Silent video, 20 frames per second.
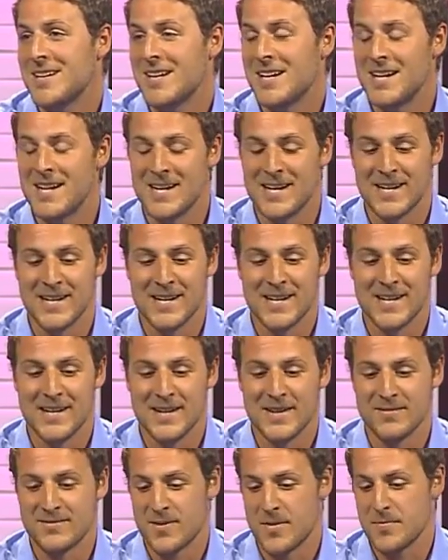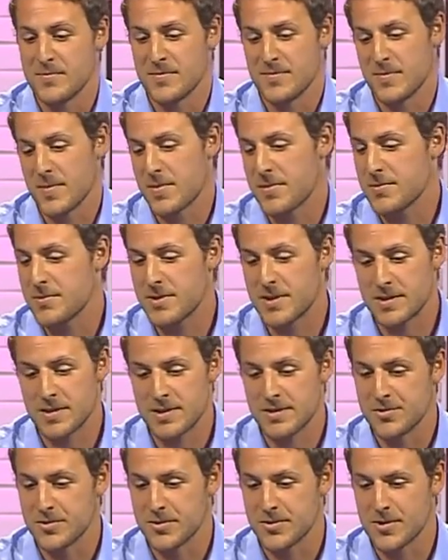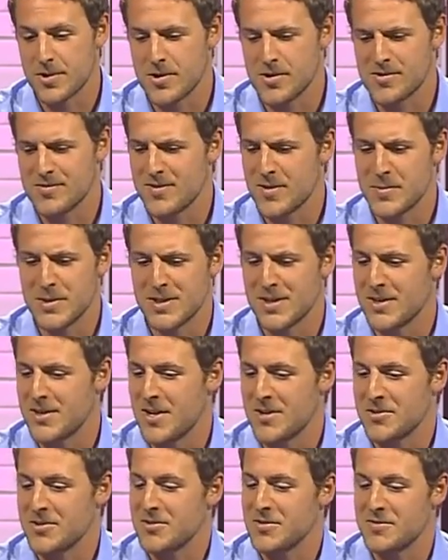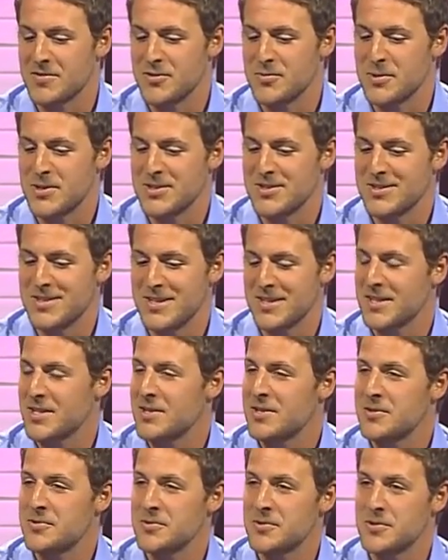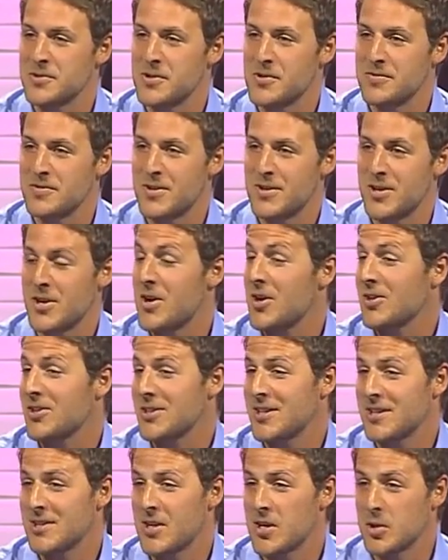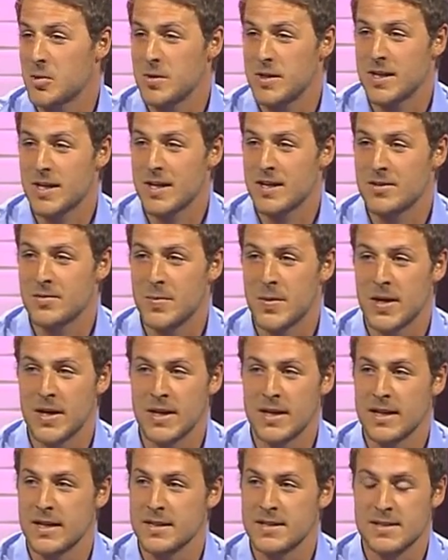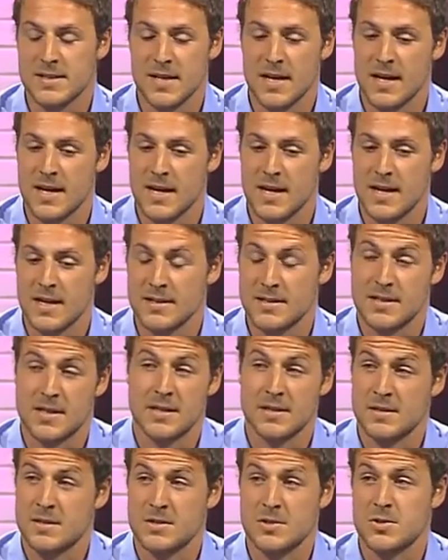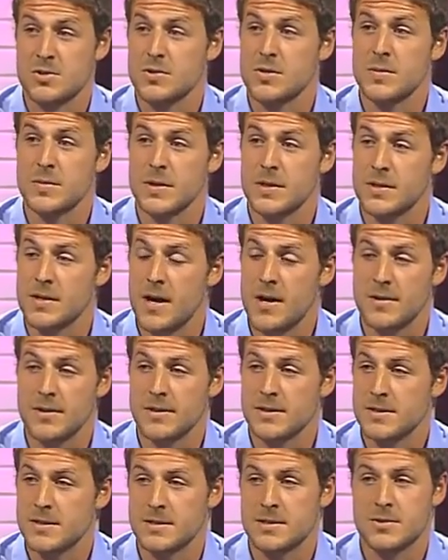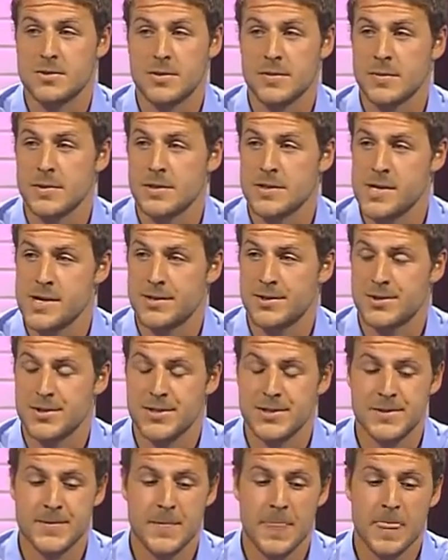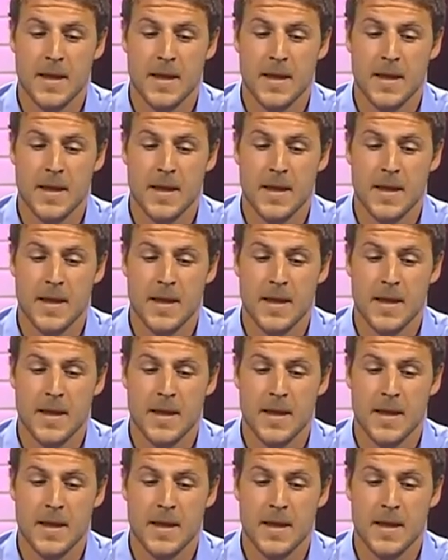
Through Cathedral Grove. I mean, I don't know if you've been in Cathedral Grove on a holiday-long weekend, but it's extremely crowded. It's extremely dangerous.